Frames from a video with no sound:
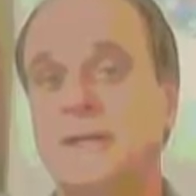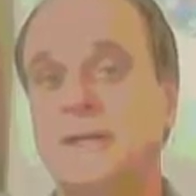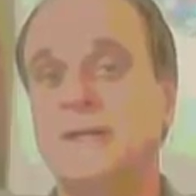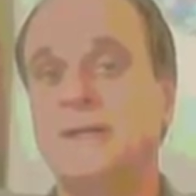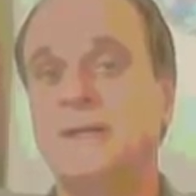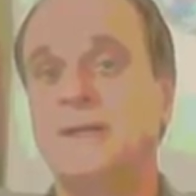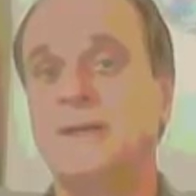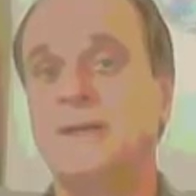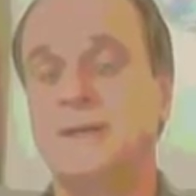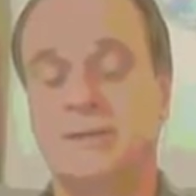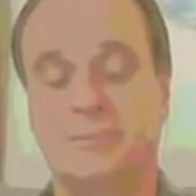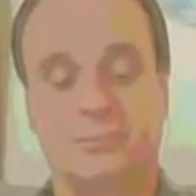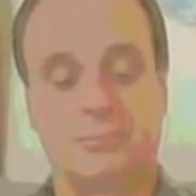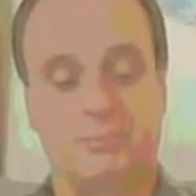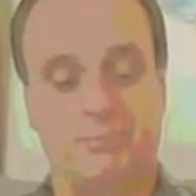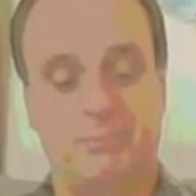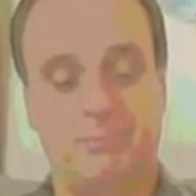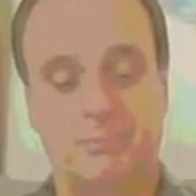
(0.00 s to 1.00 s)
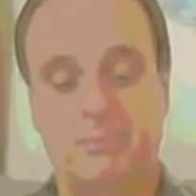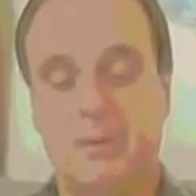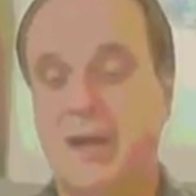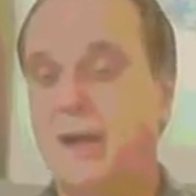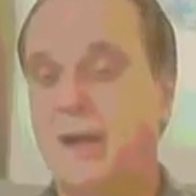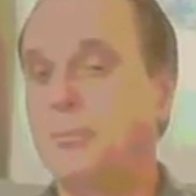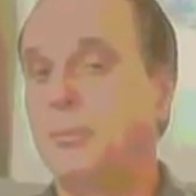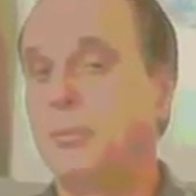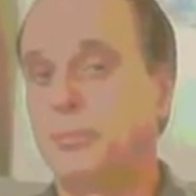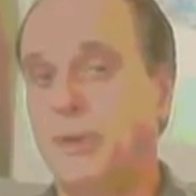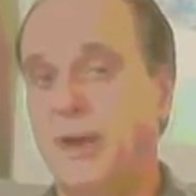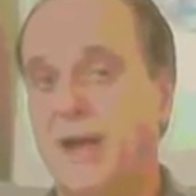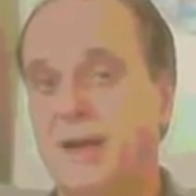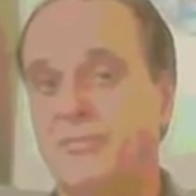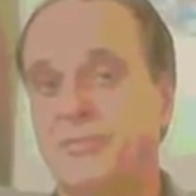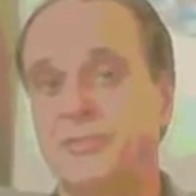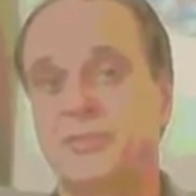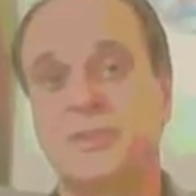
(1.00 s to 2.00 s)
in Bible
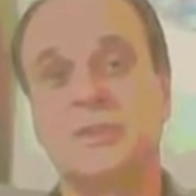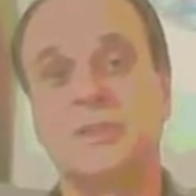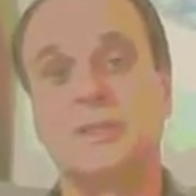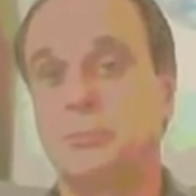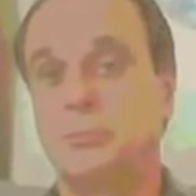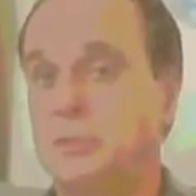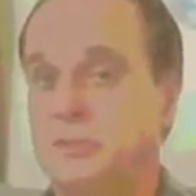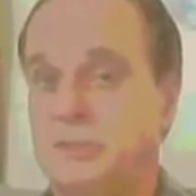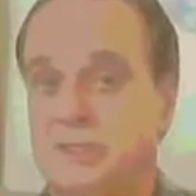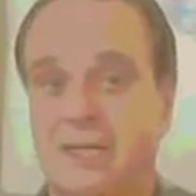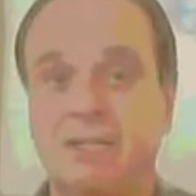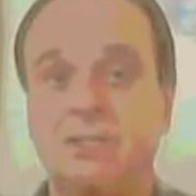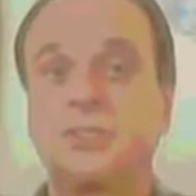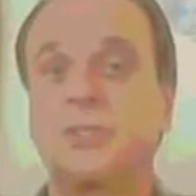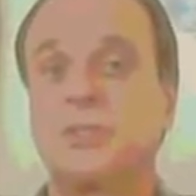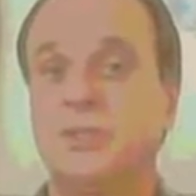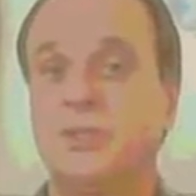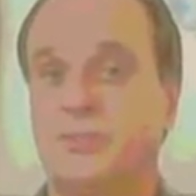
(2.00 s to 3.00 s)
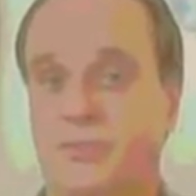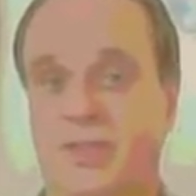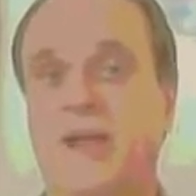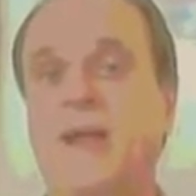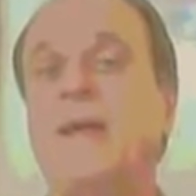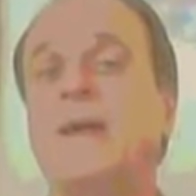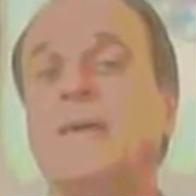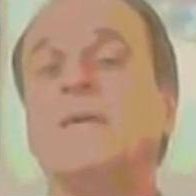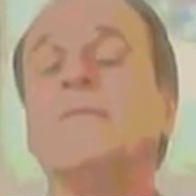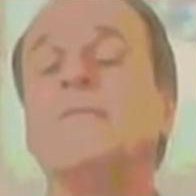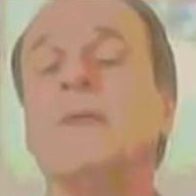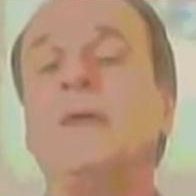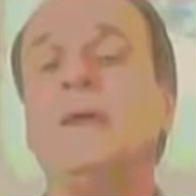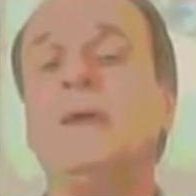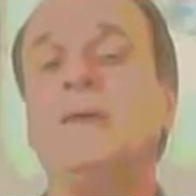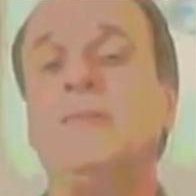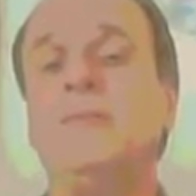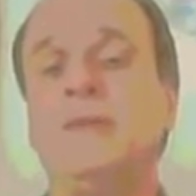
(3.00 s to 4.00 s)
prophecy. The potential is there.
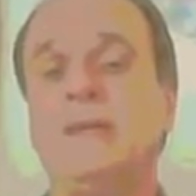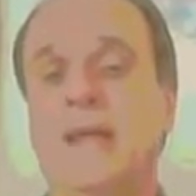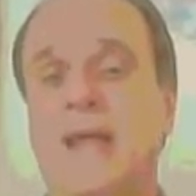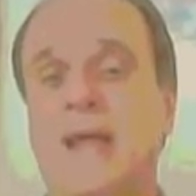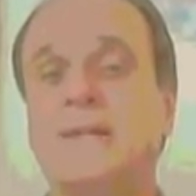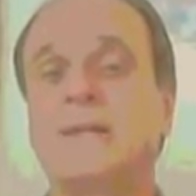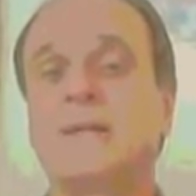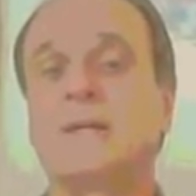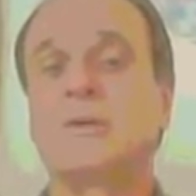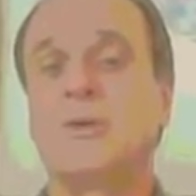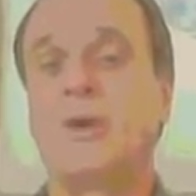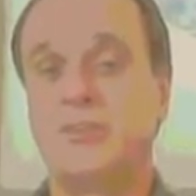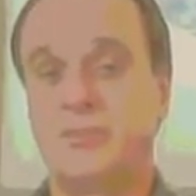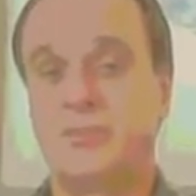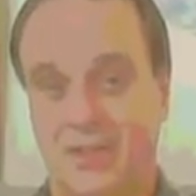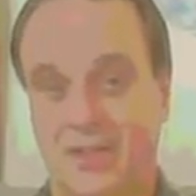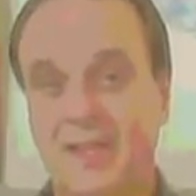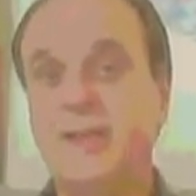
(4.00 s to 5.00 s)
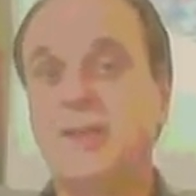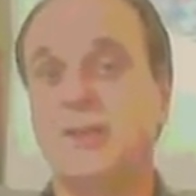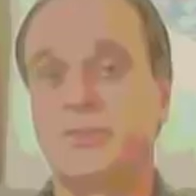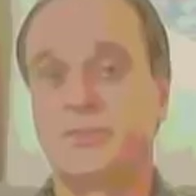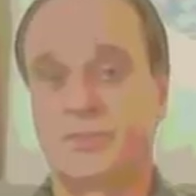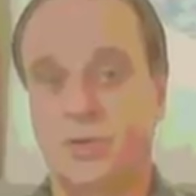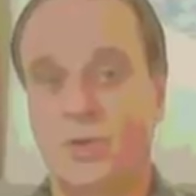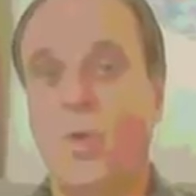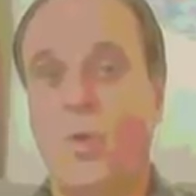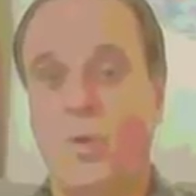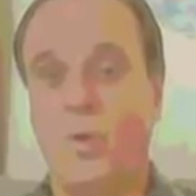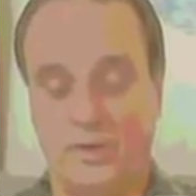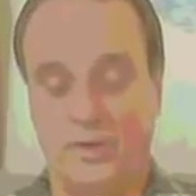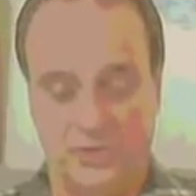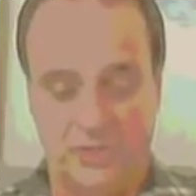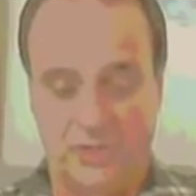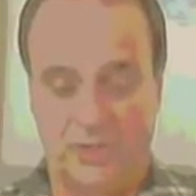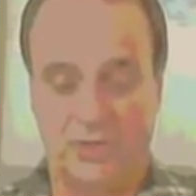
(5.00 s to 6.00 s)
The Antichrist is
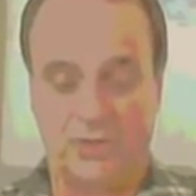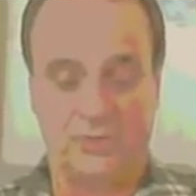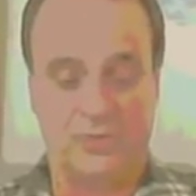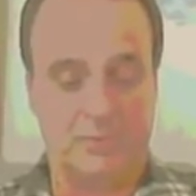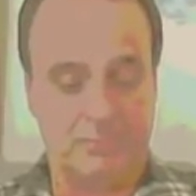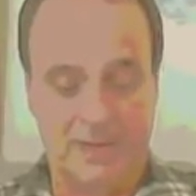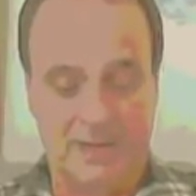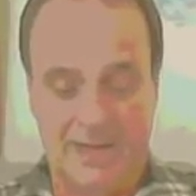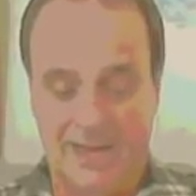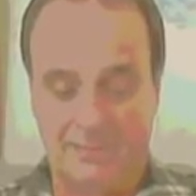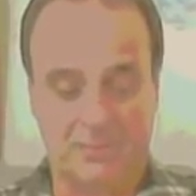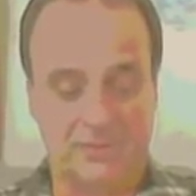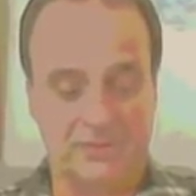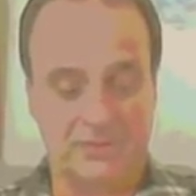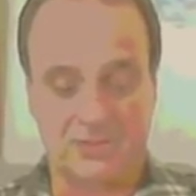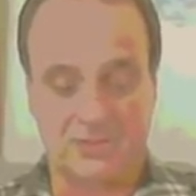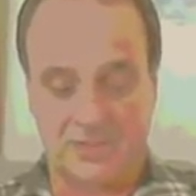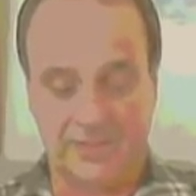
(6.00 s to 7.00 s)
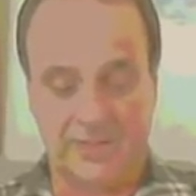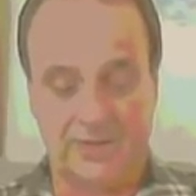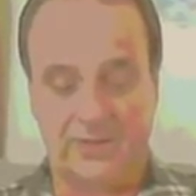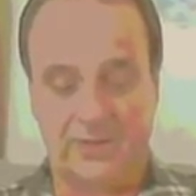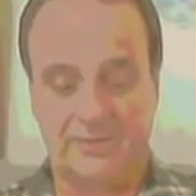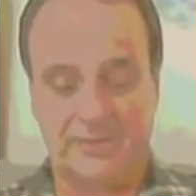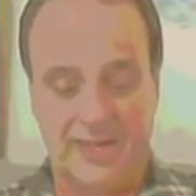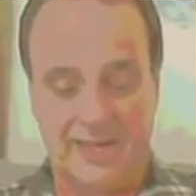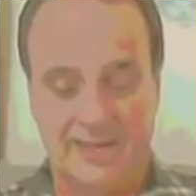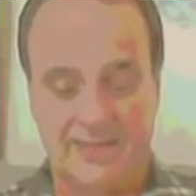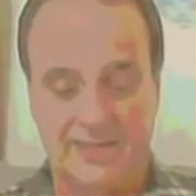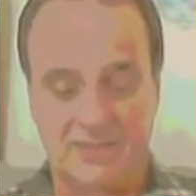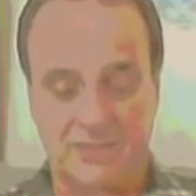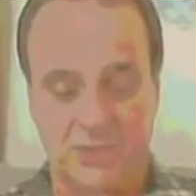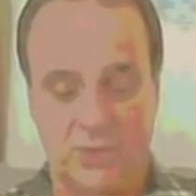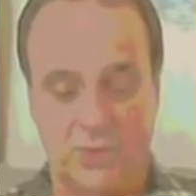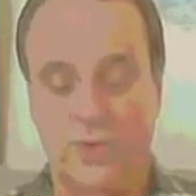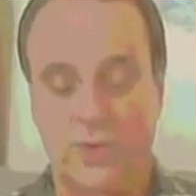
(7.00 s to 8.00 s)
going to, the Bible is clear on that,
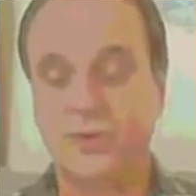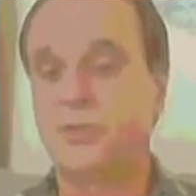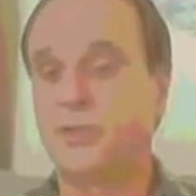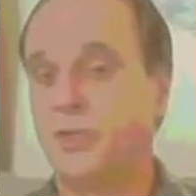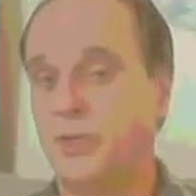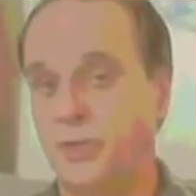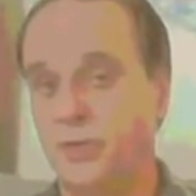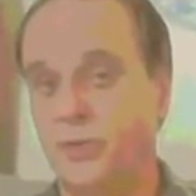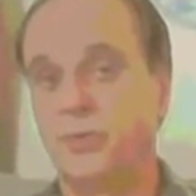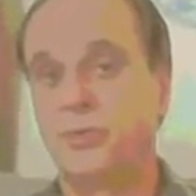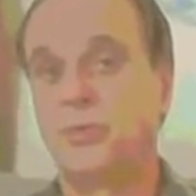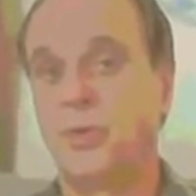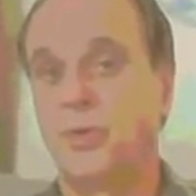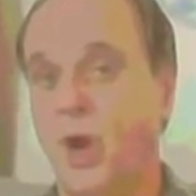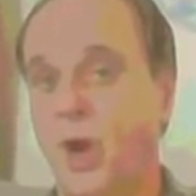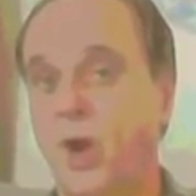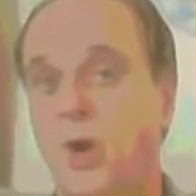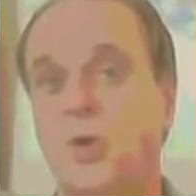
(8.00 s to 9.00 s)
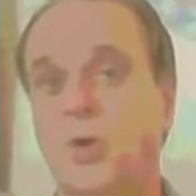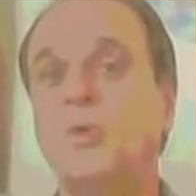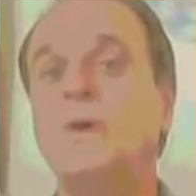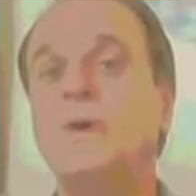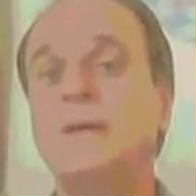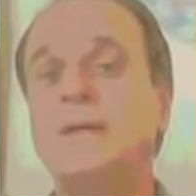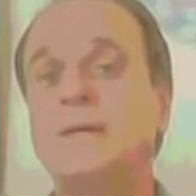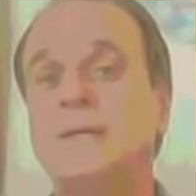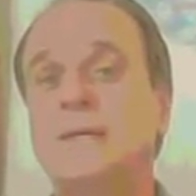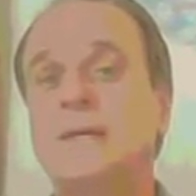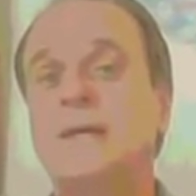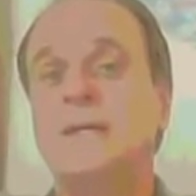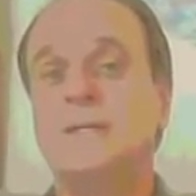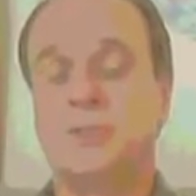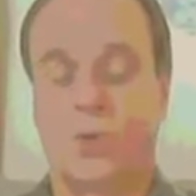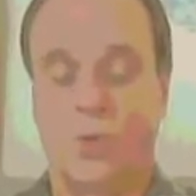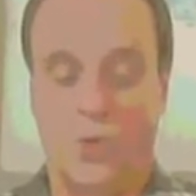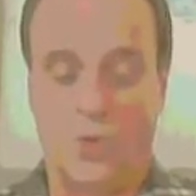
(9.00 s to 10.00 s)
he's going to grow
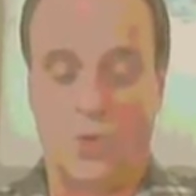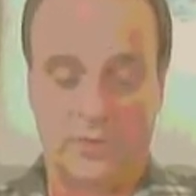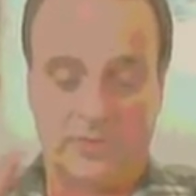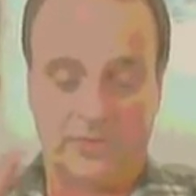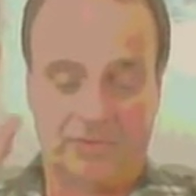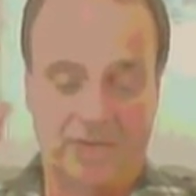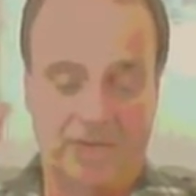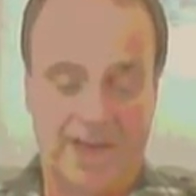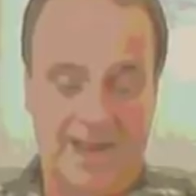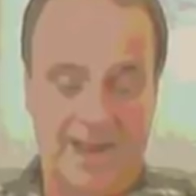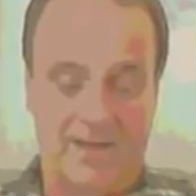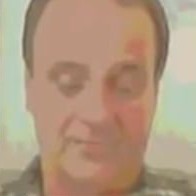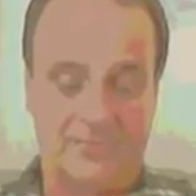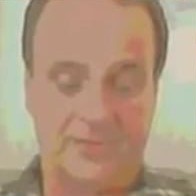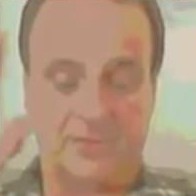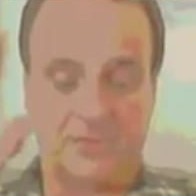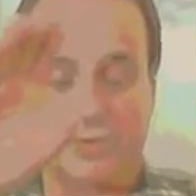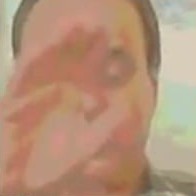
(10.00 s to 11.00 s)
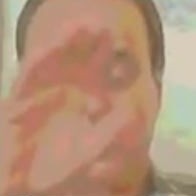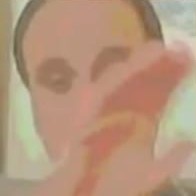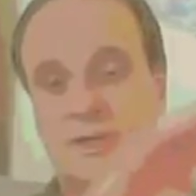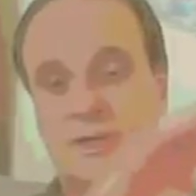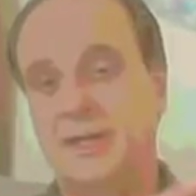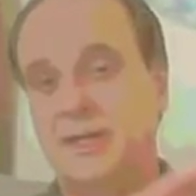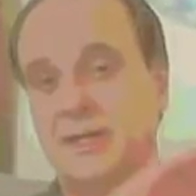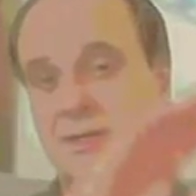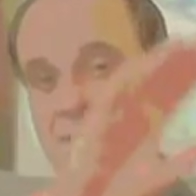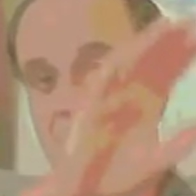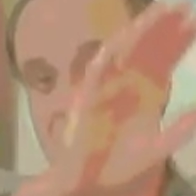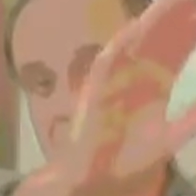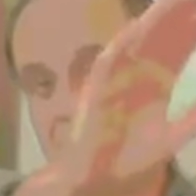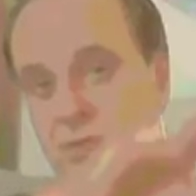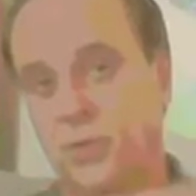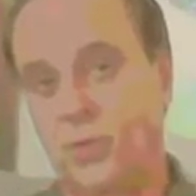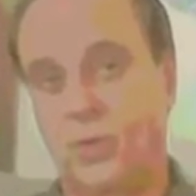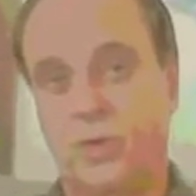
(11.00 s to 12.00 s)
toward the south and toward the east
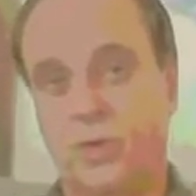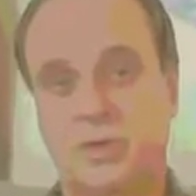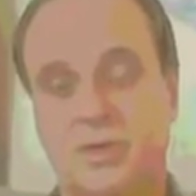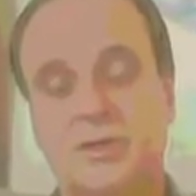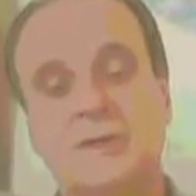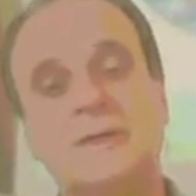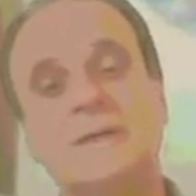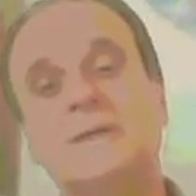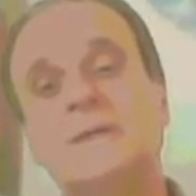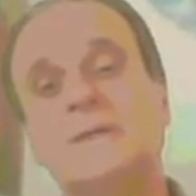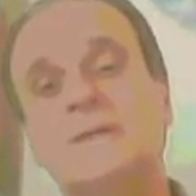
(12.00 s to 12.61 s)
and toward